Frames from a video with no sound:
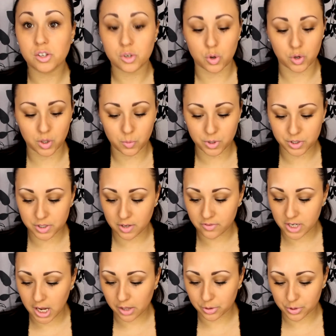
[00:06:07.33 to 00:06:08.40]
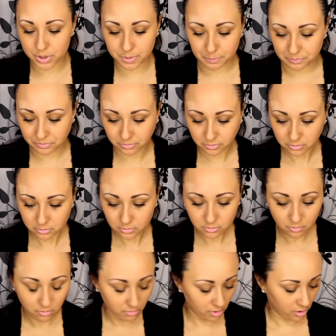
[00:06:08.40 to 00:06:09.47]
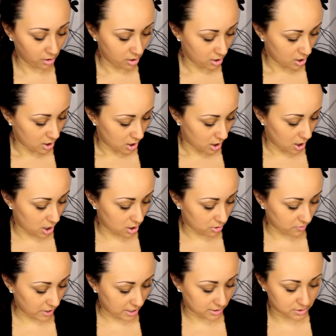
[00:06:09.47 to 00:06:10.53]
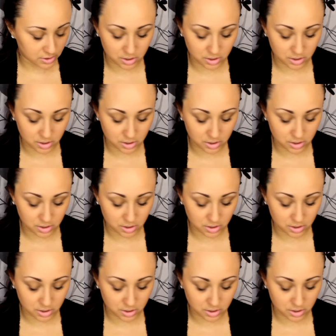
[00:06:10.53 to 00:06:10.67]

totally worth seven dollars. Alright,